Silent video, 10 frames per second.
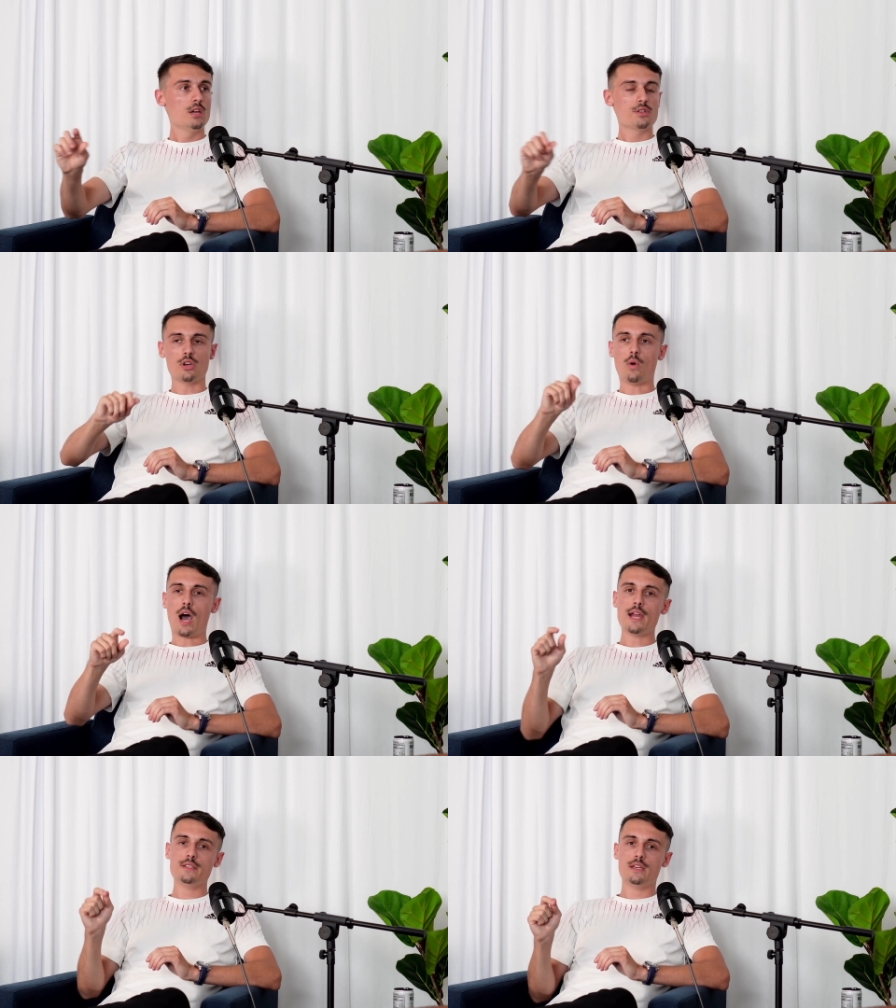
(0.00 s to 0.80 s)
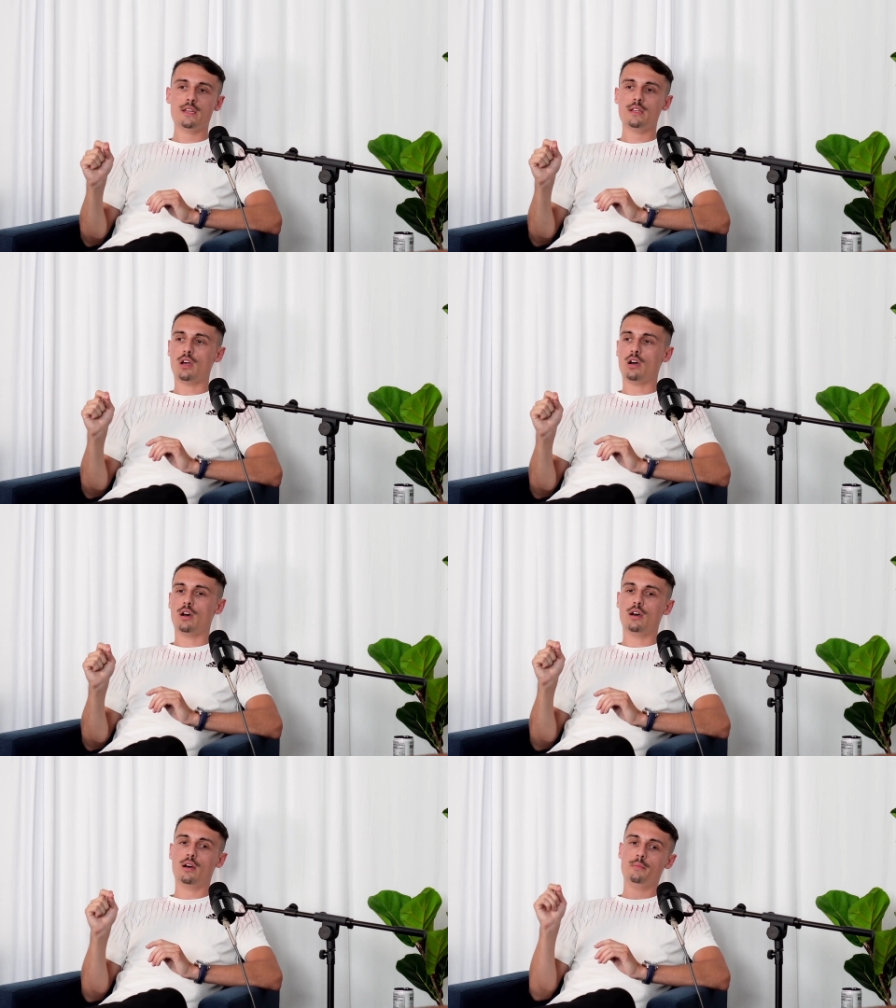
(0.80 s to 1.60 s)
So I did
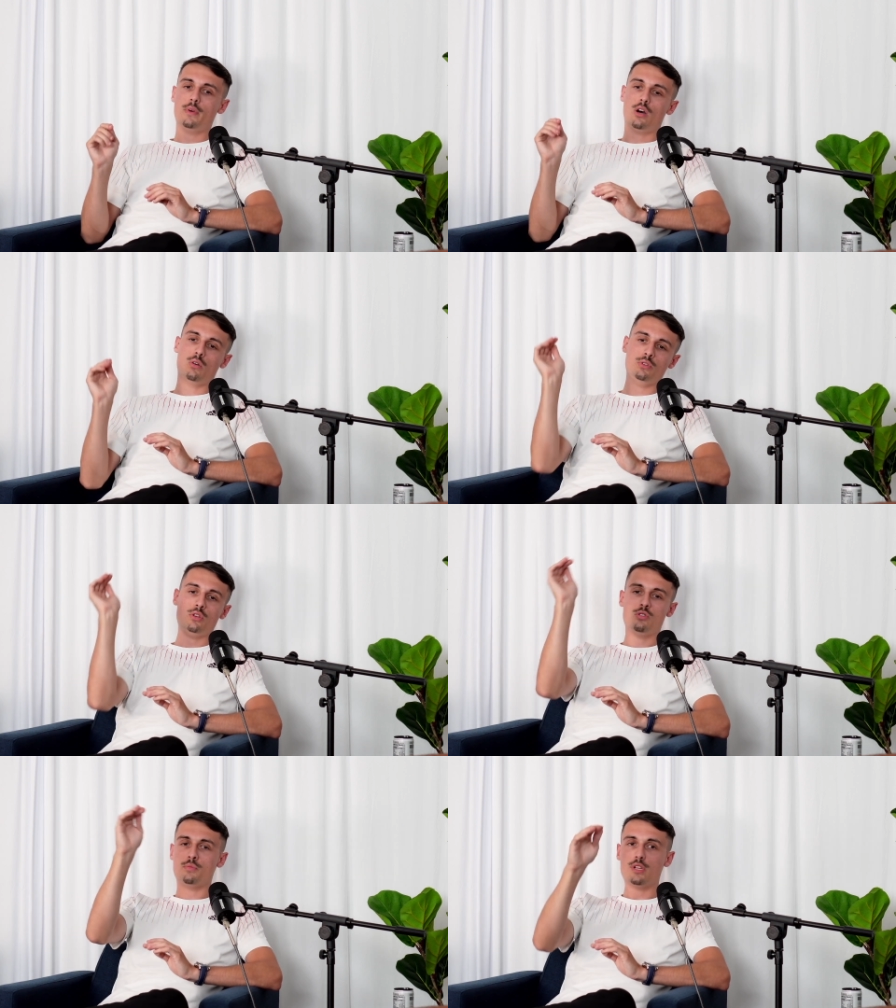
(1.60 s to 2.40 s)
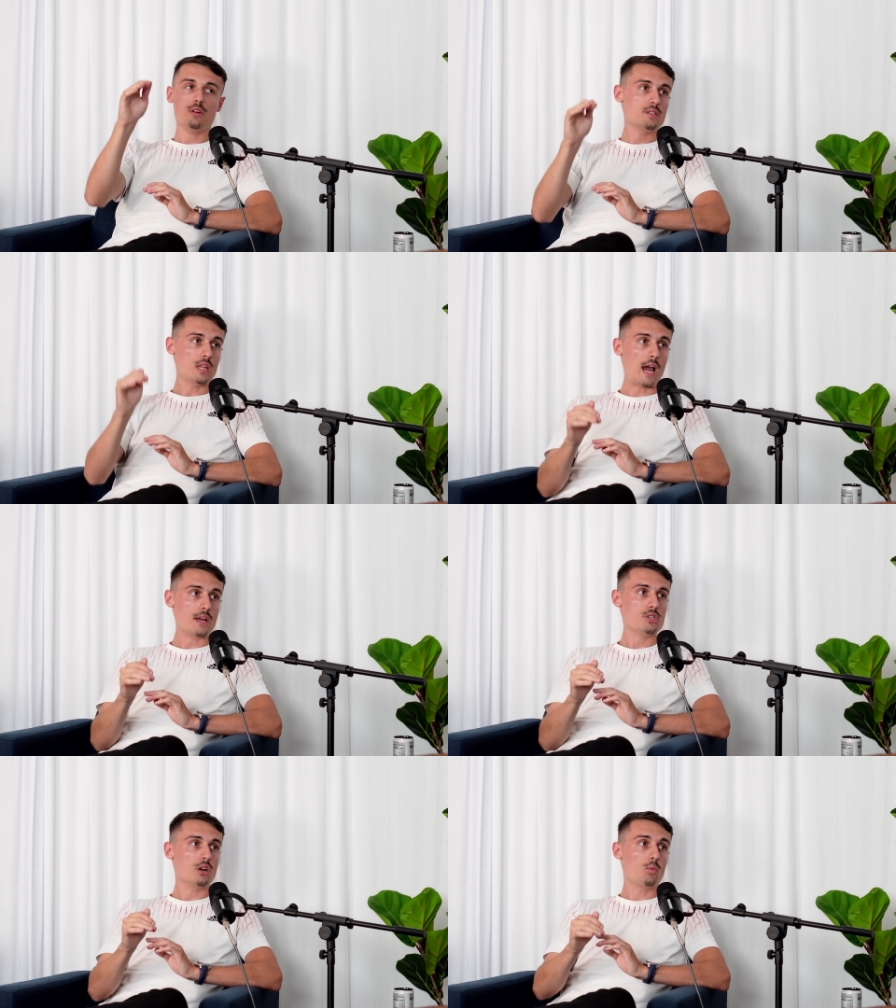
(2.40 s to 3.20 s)
a whole YouTube series
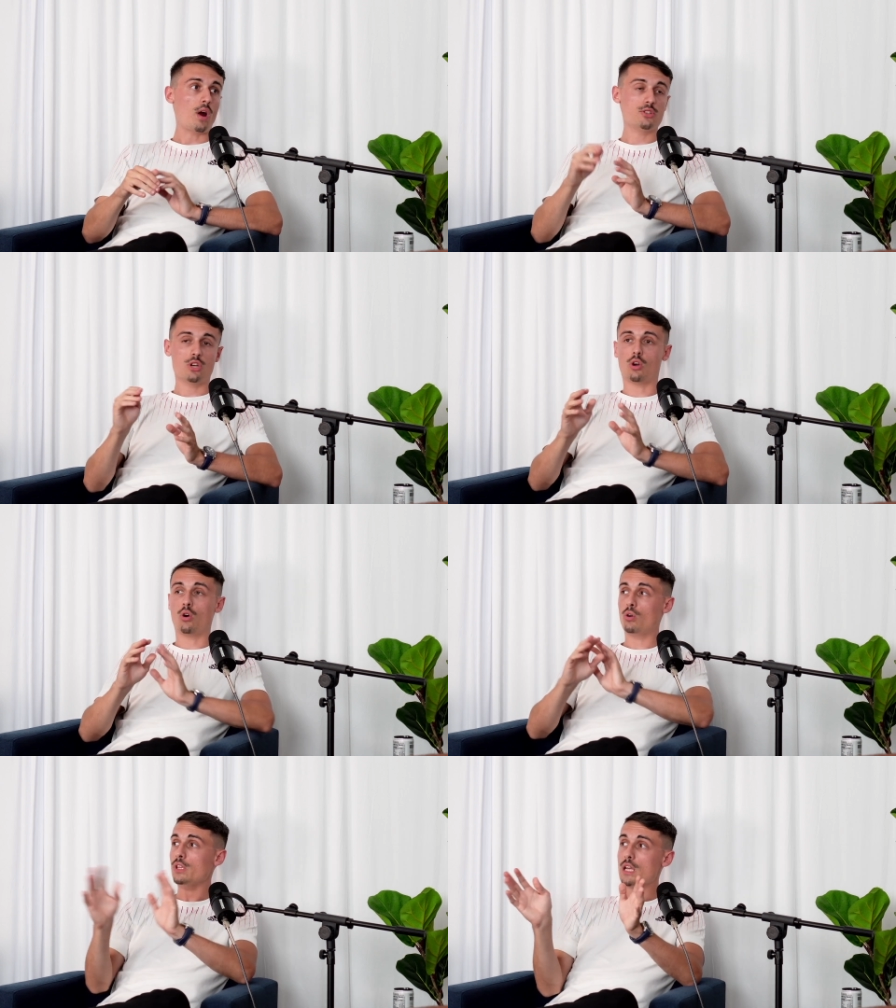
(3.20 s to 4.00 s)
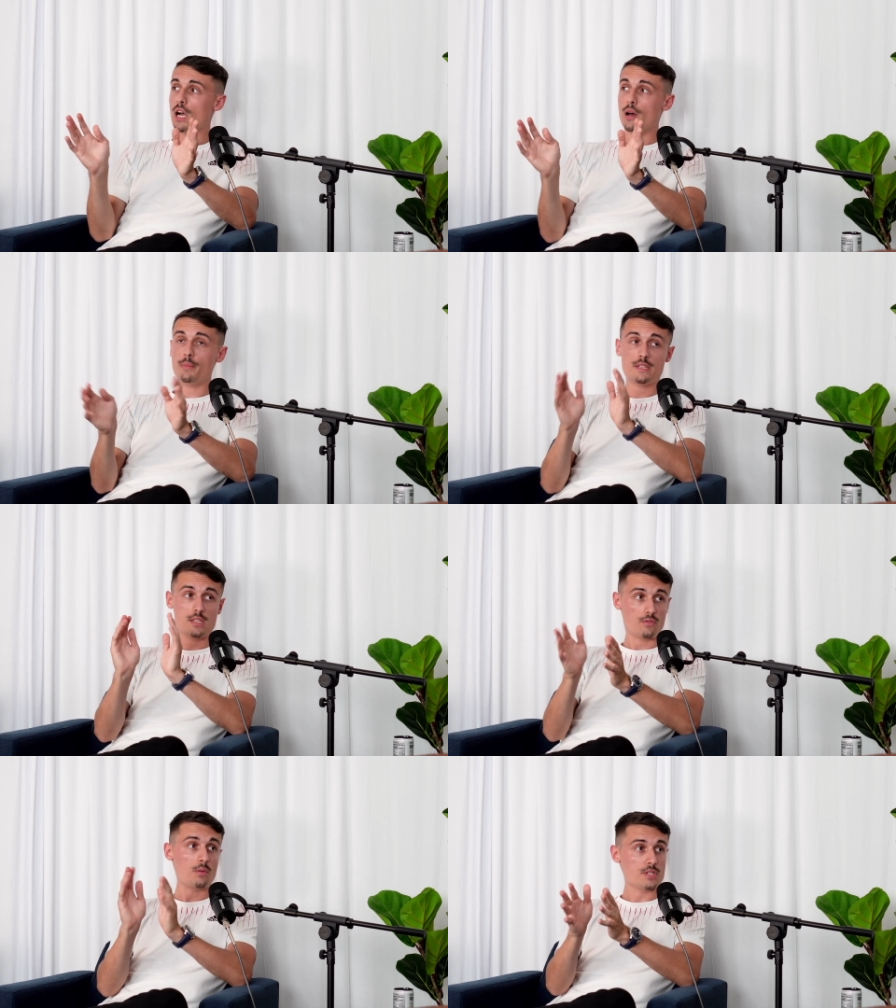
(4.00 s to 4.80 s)
last year where I took a whole ecom
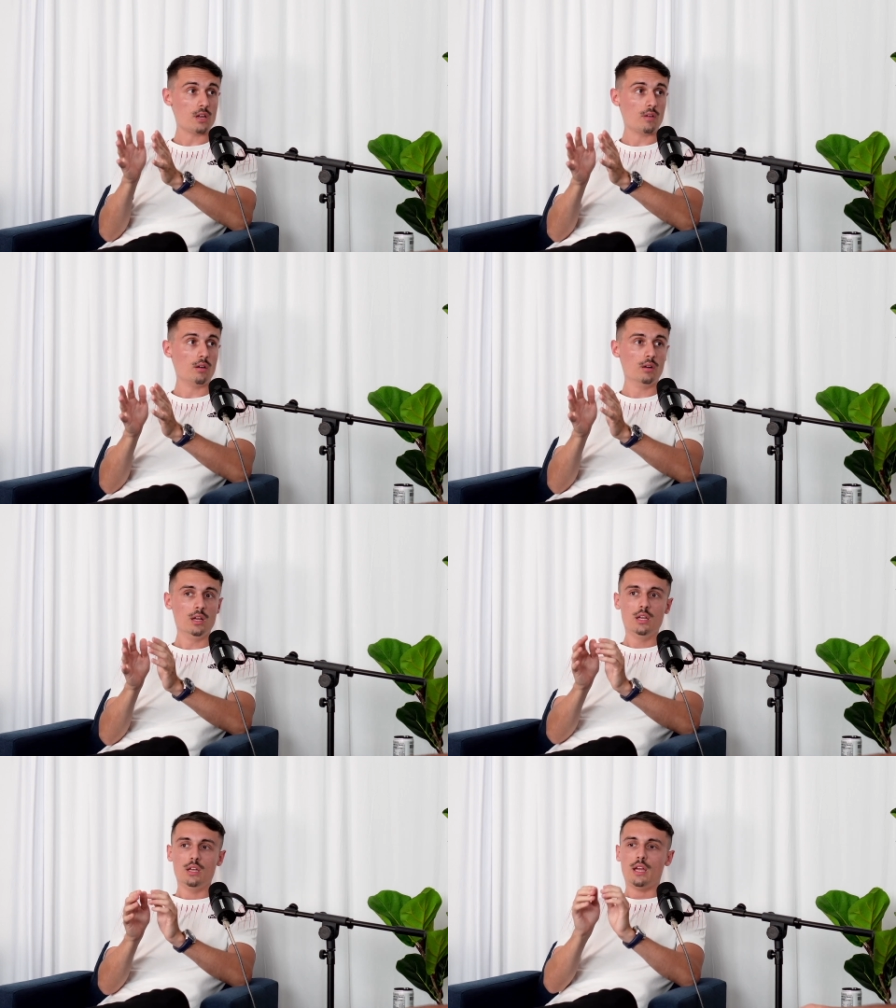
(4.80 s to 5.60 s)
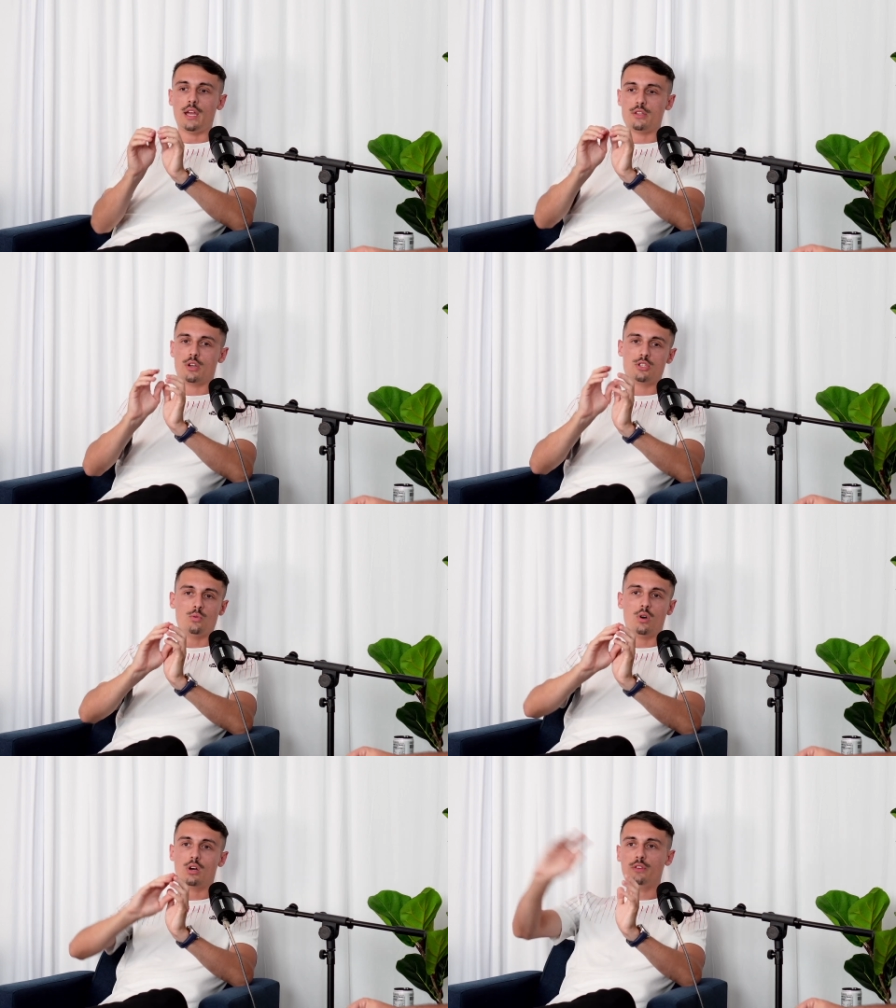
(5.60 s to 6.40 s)
business from zero and took it to
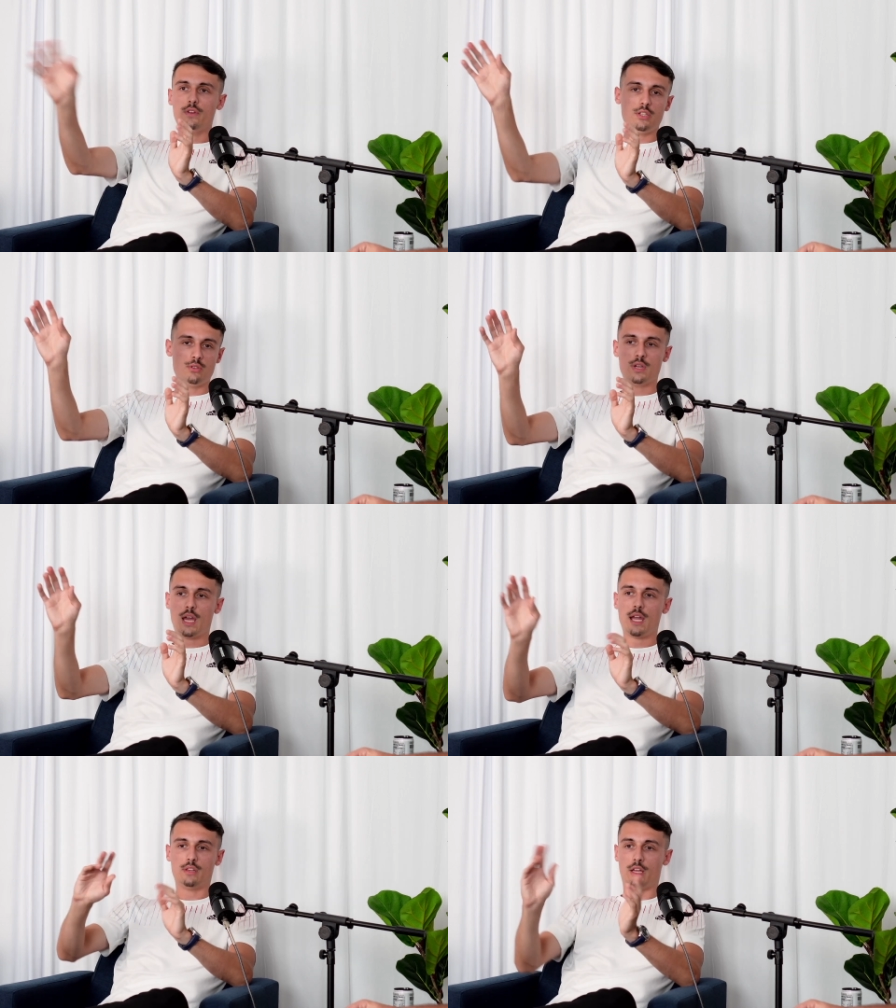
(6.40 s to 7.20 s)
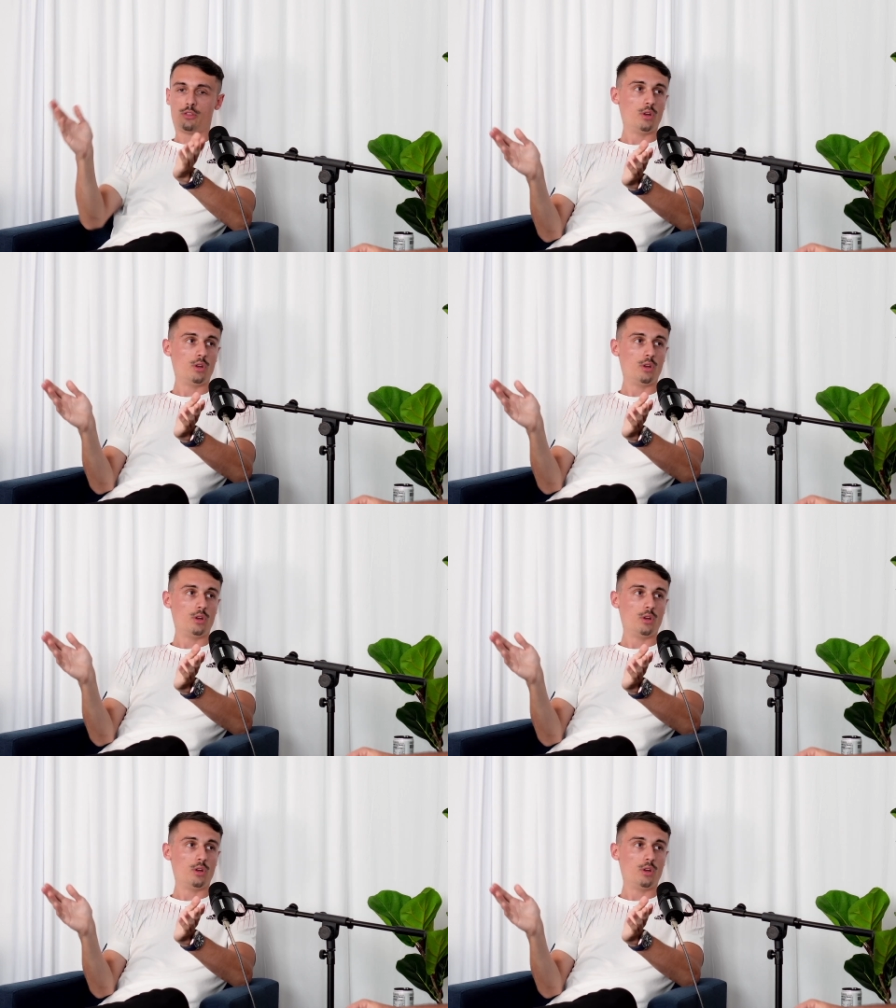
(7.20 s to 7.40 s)
152K in like 3